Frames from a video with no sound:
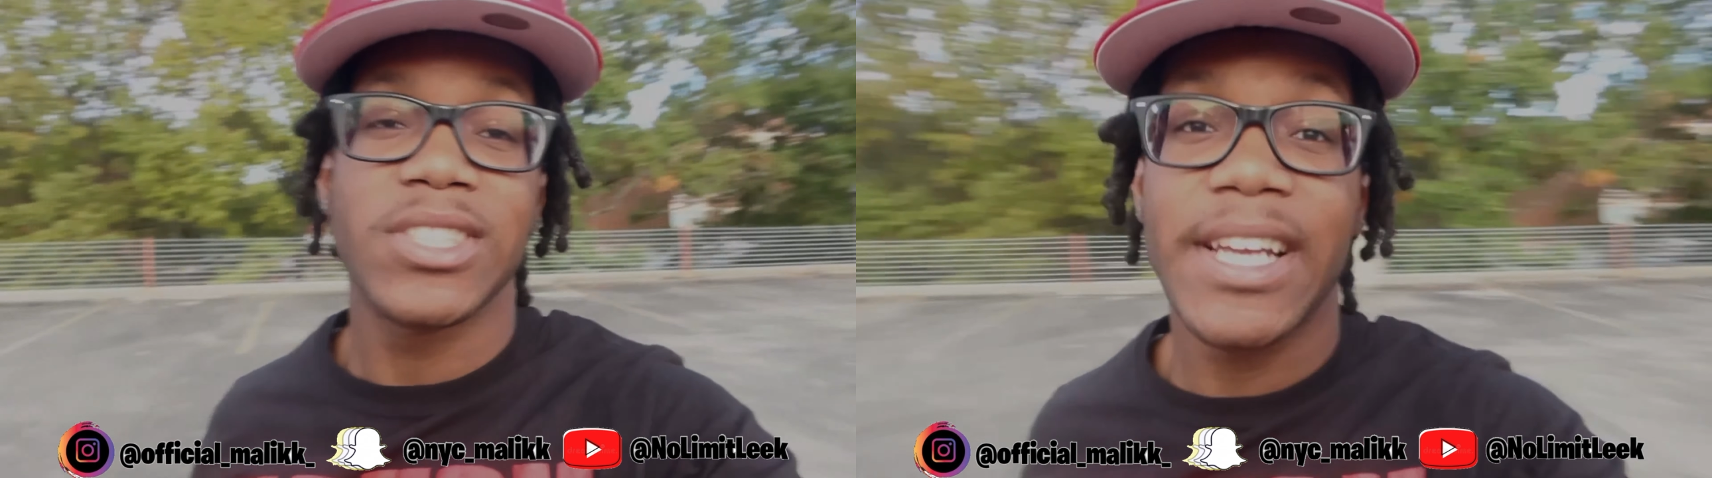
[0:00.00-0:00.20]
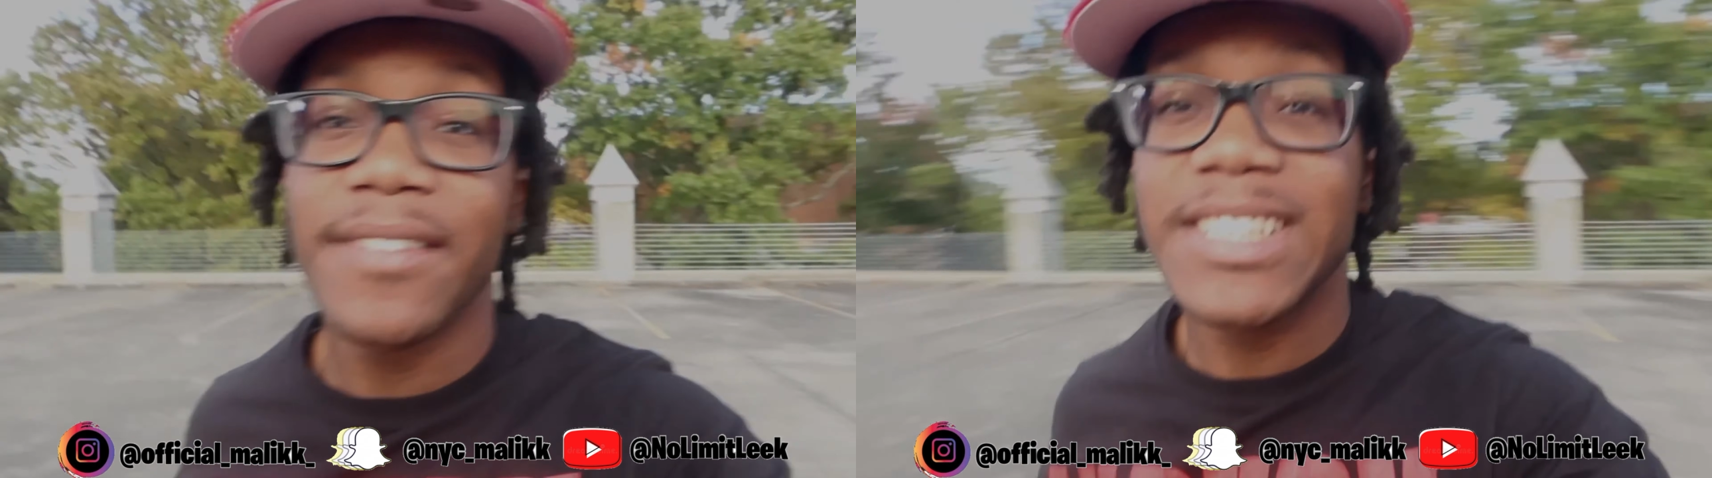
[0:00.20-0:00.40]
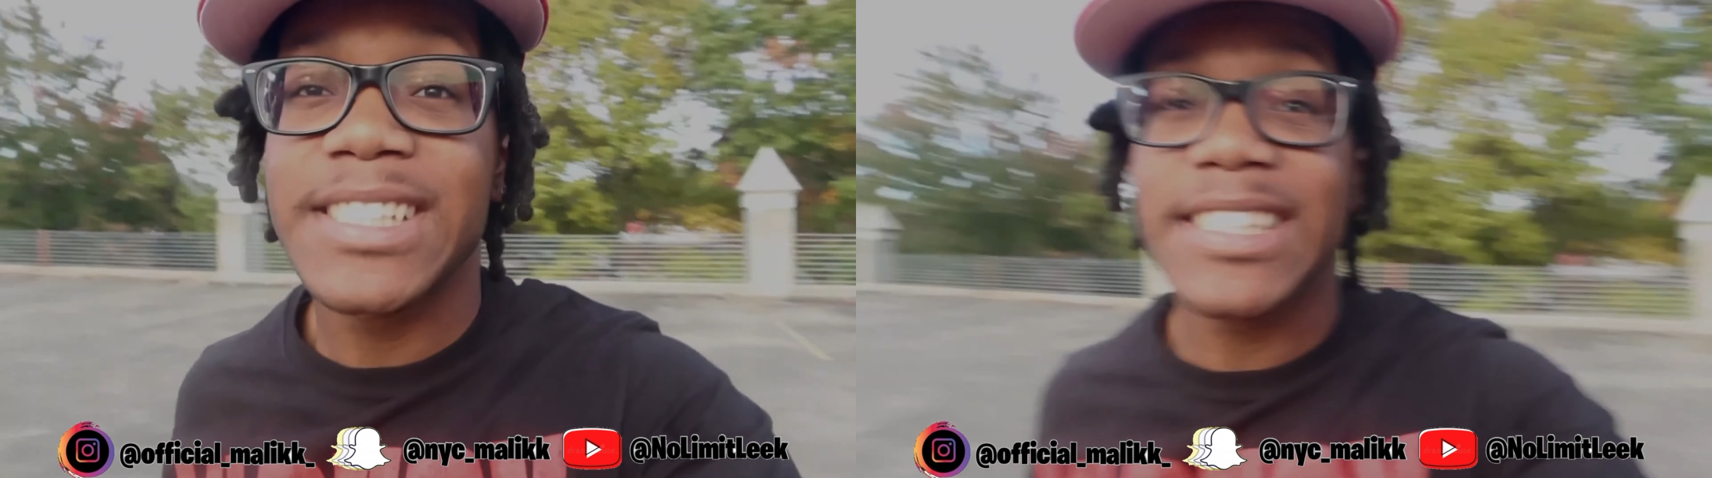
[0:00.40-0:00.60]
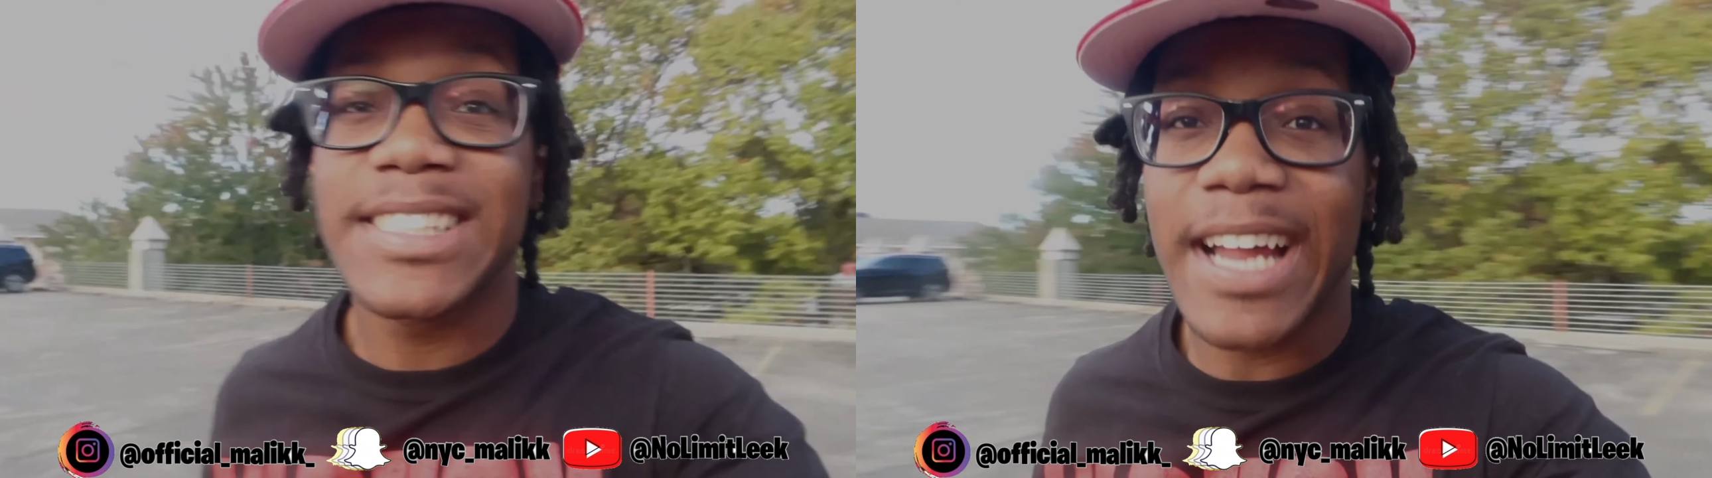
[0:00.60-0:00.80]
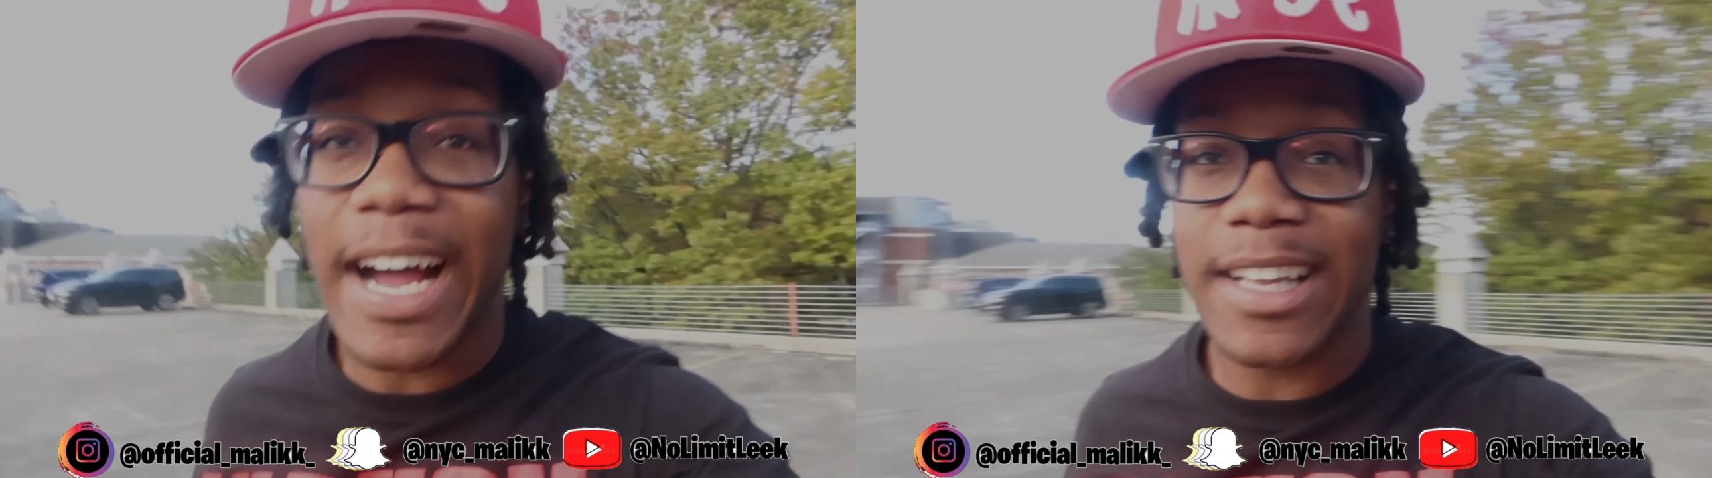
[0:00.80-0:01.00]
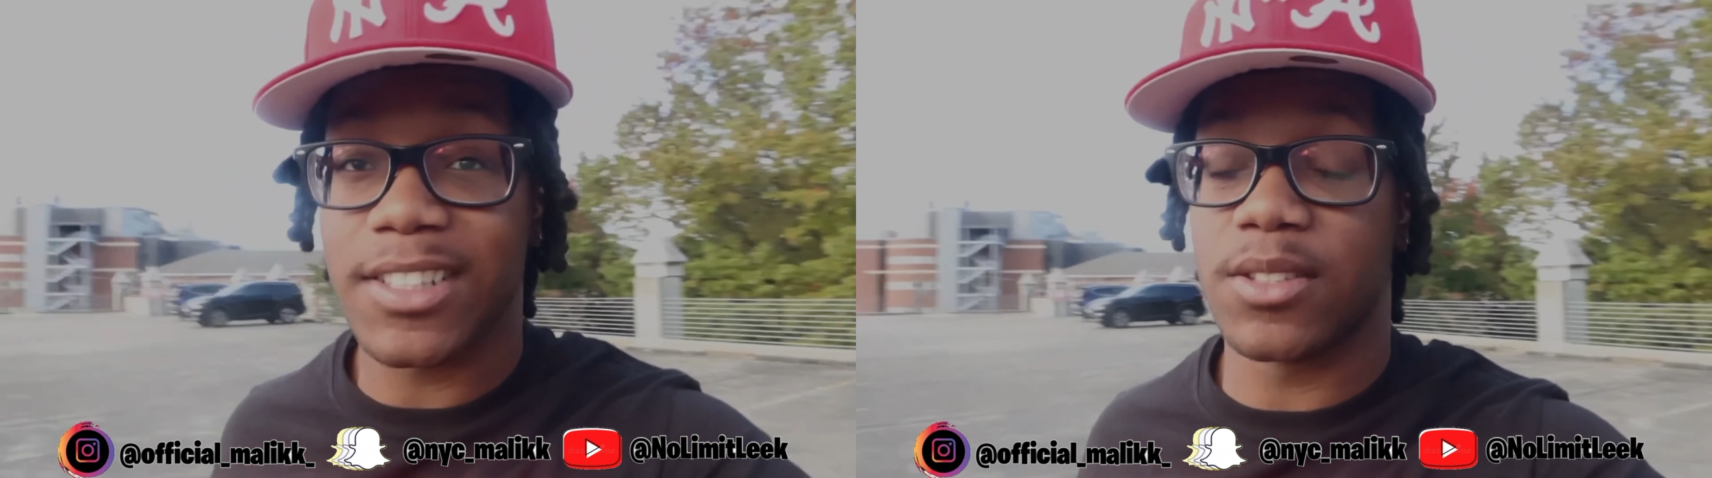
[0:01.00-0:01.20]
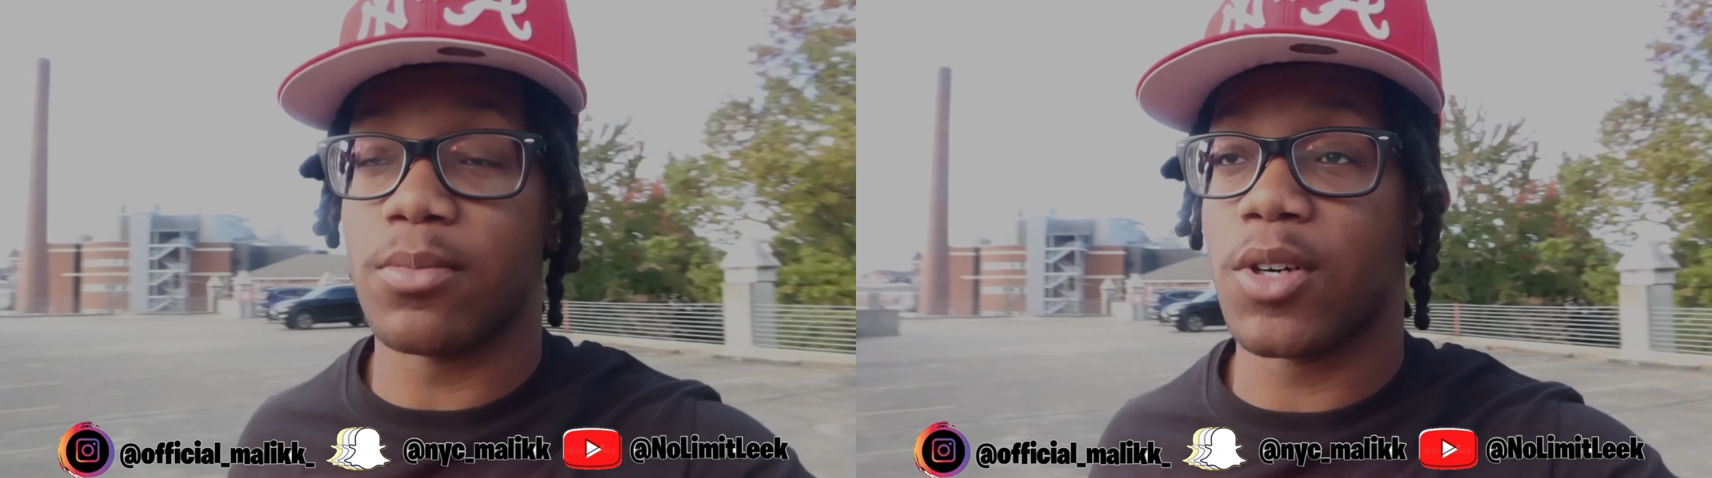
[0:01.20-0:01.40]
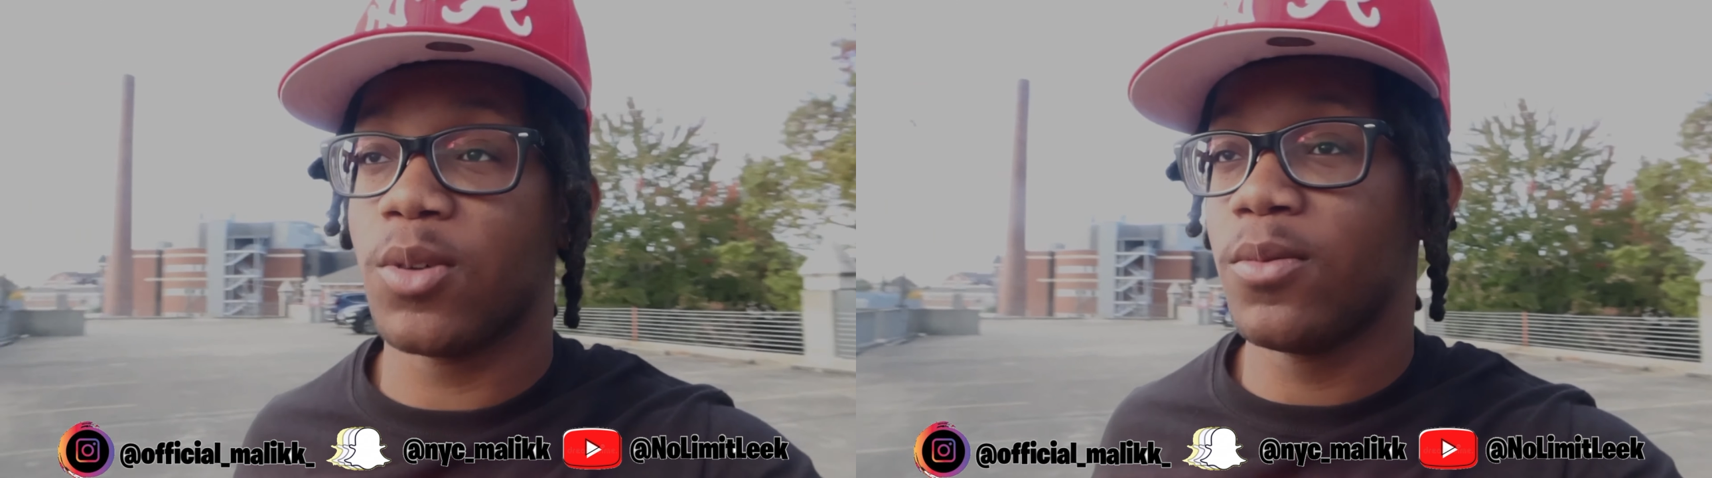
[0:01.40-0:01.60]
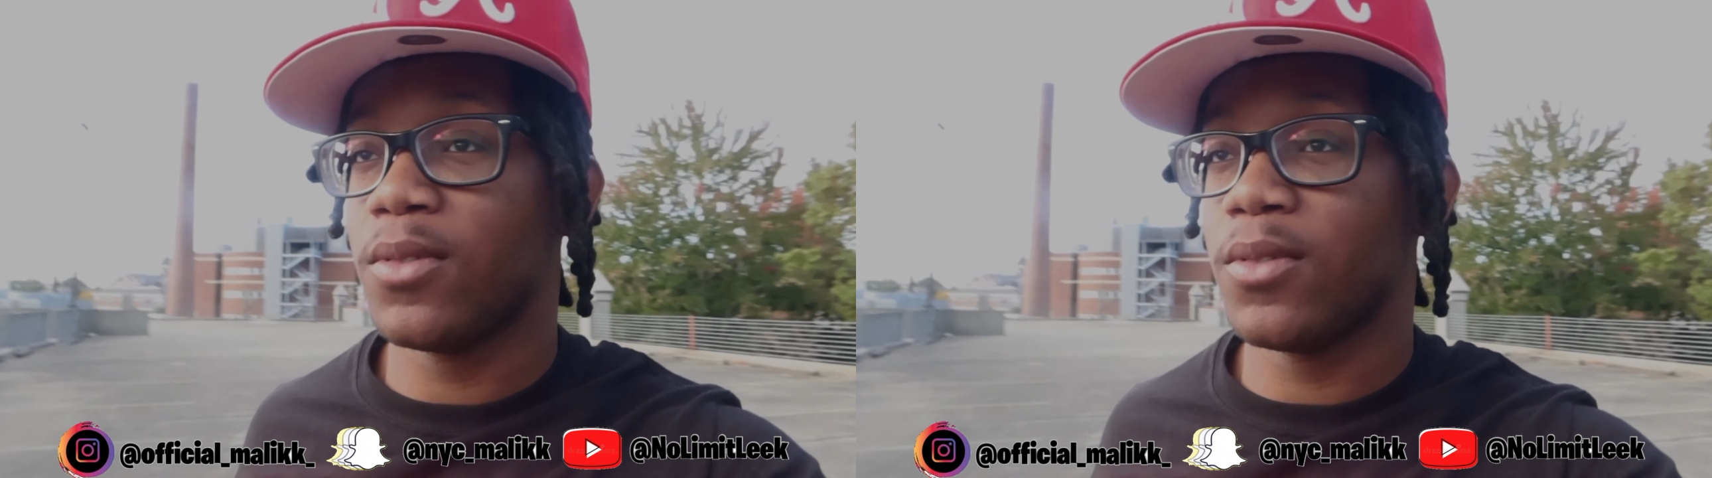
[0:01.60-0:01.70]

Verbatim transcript: $76, bro.